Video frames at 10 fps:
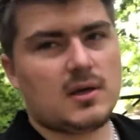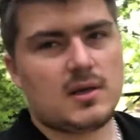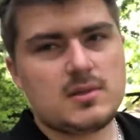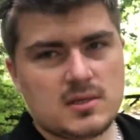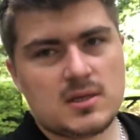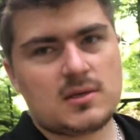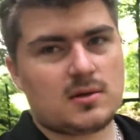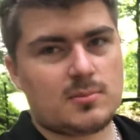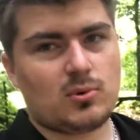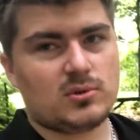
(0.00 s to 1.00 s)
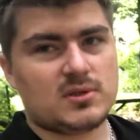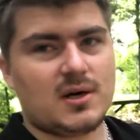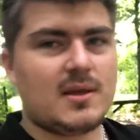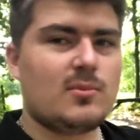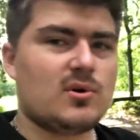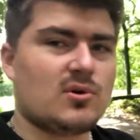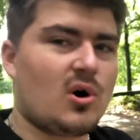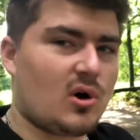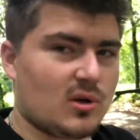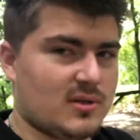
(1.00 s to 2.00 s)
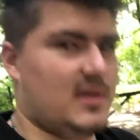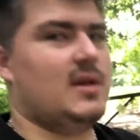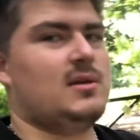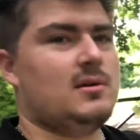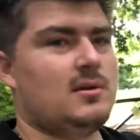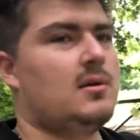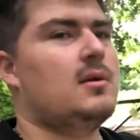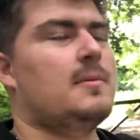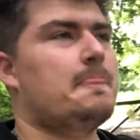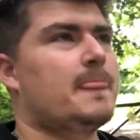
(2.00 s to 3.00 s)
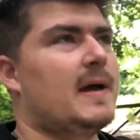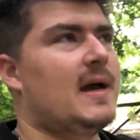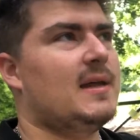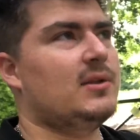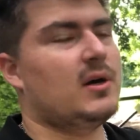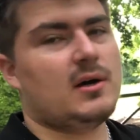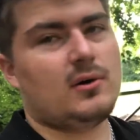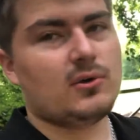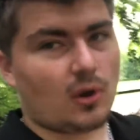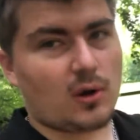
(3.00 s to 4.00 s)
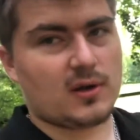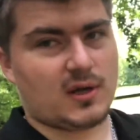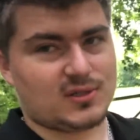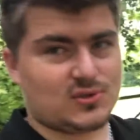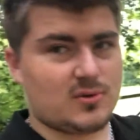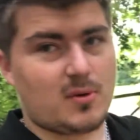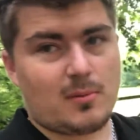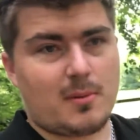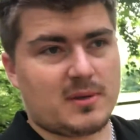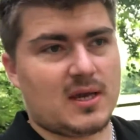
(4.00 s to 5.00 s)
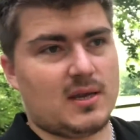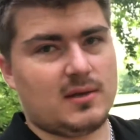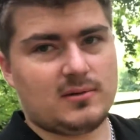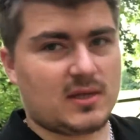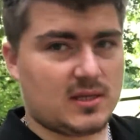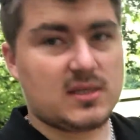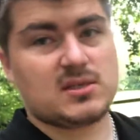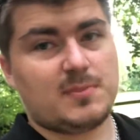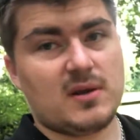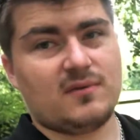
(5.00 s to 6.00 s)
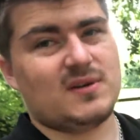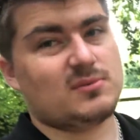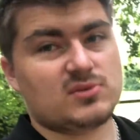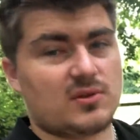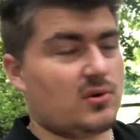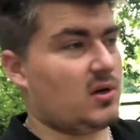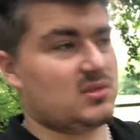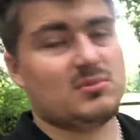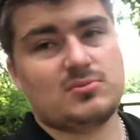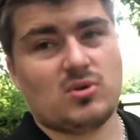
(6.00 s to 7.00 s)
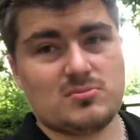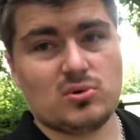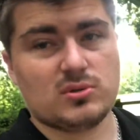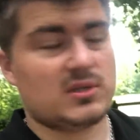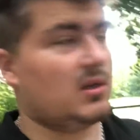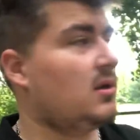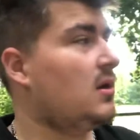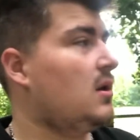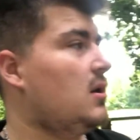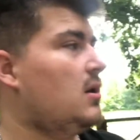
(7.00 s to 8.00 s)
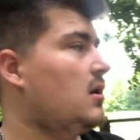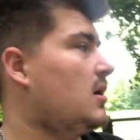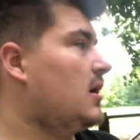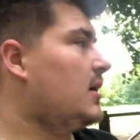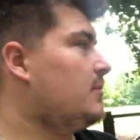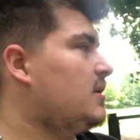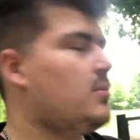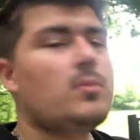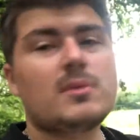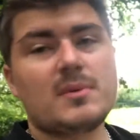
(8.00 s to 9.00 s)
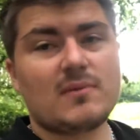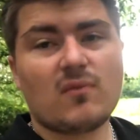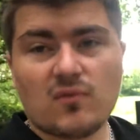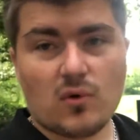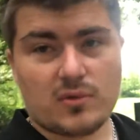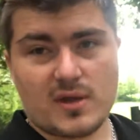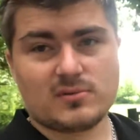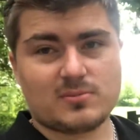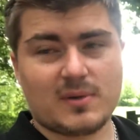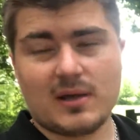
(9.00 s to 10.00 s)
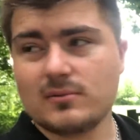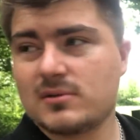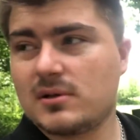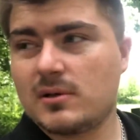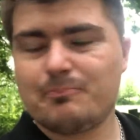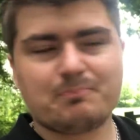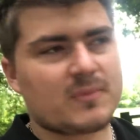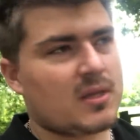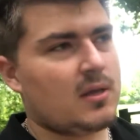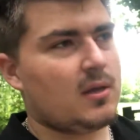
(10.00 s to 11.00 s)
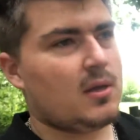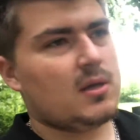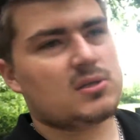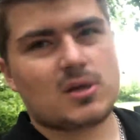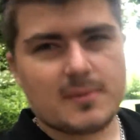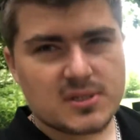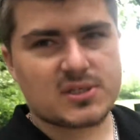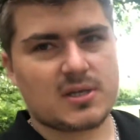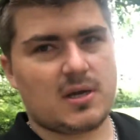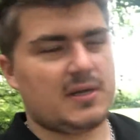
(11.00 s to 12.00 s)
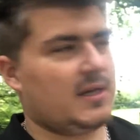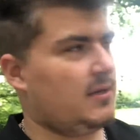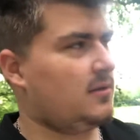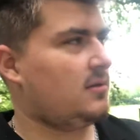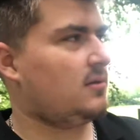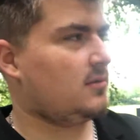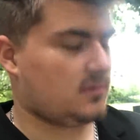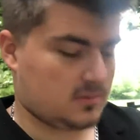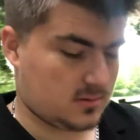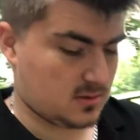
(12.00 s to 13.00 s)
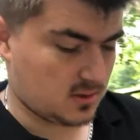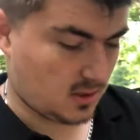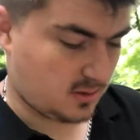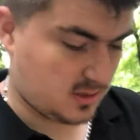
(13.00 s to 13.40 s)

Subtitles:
In the year that I bought it, I then went on holiday, and on holiday I saw it pop up again. It disappeared off Facebook, so I thought, oh, someone's probably bought it. It popped up again for £4,000. So I messaged the guy again, you know,